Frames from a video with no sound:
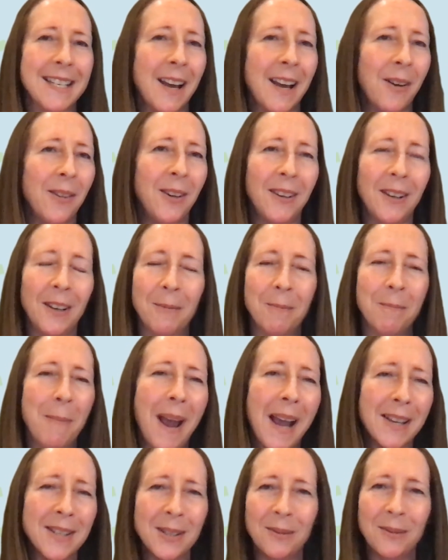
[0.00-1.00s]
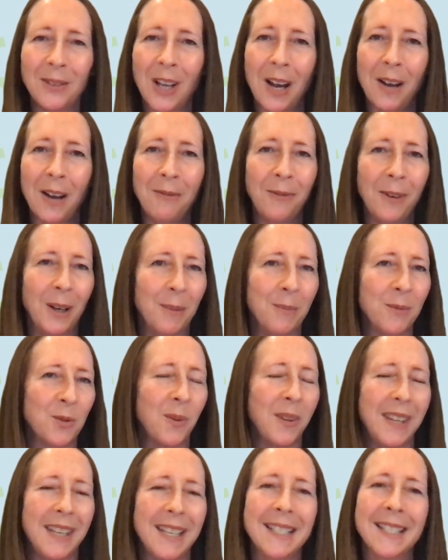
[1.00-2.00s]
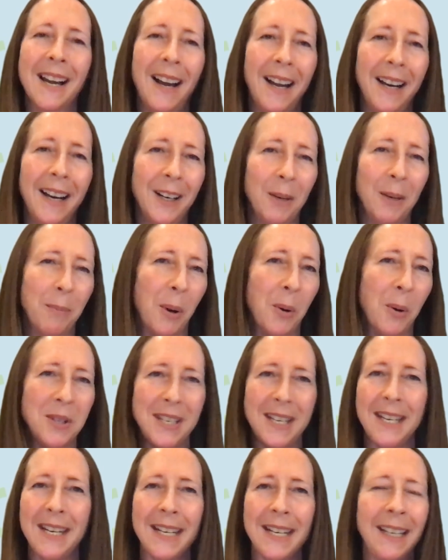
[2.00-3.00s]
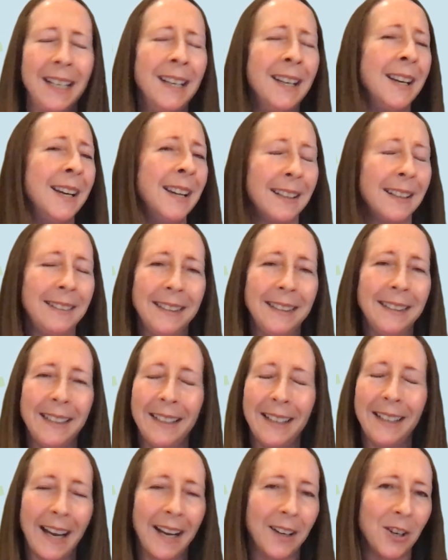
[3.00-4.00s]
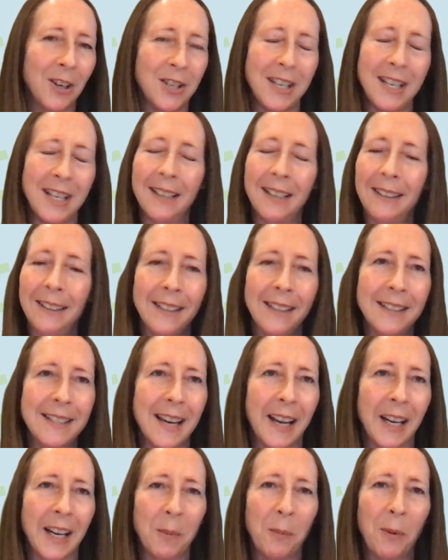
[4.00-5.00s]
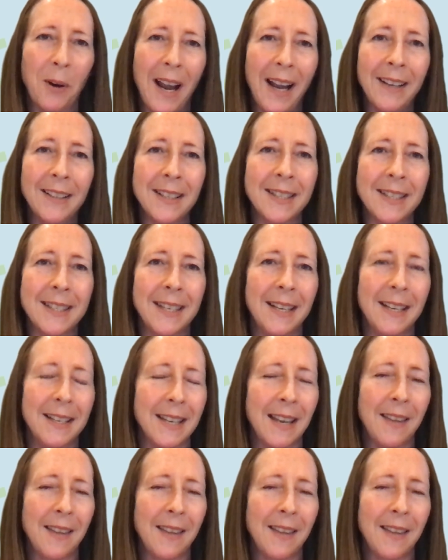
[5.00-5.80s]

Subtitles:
Now there are massive law firms with entire boutique clean energy, clean tech practices.